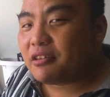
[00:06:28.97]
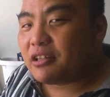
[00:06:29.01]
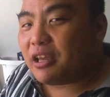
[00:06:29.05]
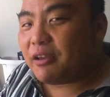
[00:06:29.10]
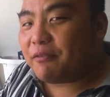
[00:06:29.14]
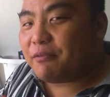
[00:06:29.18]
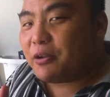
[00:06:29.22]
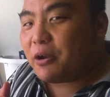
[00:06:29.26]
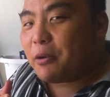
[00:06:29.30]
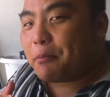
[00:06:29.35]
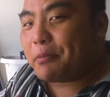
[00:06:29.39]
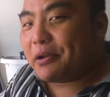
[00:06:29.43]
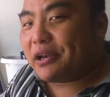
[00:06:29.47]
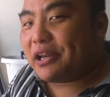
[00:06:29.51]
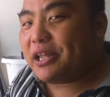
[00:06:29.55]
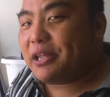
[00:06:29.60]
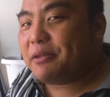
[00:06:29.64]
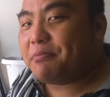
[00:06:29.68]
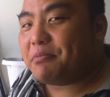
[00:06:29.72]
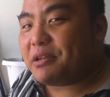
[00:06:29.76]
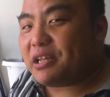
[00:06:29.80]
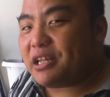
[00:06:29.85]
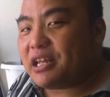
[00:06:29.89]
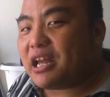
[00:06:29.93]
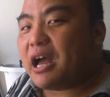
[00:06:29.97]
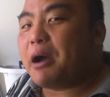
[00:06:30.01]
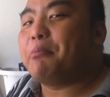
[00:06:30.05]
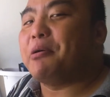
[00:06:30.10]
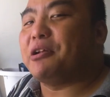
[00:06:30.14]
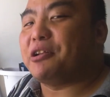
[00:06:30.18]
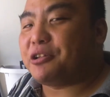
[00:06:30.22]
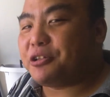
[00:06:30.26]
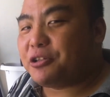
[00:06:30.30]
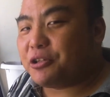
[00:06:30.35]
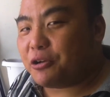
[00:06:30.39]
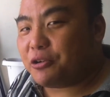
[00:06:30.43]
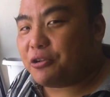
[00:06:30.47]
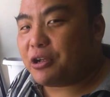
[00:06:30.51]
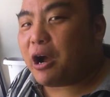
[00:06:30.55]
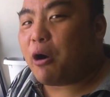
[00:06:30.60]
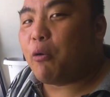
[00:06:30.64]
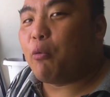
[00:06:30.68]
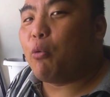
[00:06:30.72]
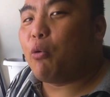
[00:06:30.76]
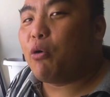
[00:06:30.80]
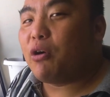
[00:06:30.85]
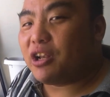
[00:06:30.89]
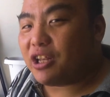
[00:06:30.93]
If you don't believe me, I'm about to show you how
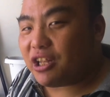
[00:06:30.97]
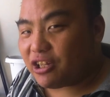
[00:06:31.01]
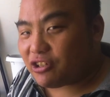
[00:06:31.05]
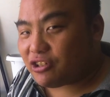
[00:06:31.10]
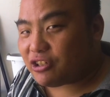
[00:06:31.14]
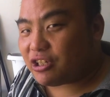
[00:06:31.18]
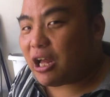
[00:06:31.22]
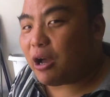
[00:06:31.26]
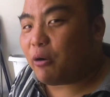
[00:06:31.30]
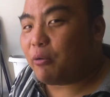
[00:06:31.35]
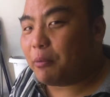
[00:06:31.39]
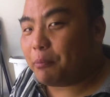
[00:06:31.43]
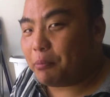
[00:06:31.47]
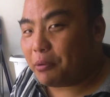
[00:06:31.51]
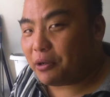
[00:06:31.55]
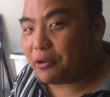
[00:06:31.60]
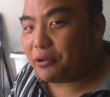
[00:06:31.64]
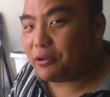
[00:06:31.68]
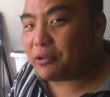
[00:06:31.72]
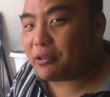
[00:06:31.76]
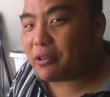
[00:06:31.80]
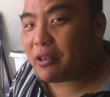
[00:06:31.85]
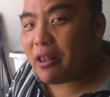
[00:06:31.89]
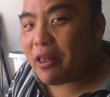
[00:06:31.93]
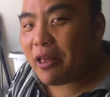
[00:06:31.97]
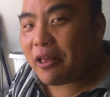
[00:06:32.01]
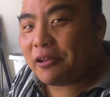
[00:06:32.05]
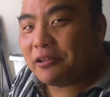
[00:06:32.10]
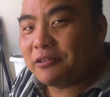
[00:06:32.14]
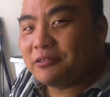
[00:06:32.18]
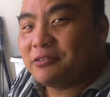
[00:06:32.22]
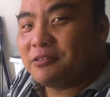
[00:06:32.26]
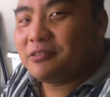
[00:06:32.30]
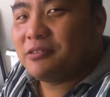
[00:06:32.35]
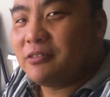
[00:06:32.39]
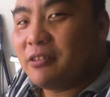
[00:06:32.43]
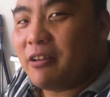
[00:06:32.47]
one gets down with balut. Huh.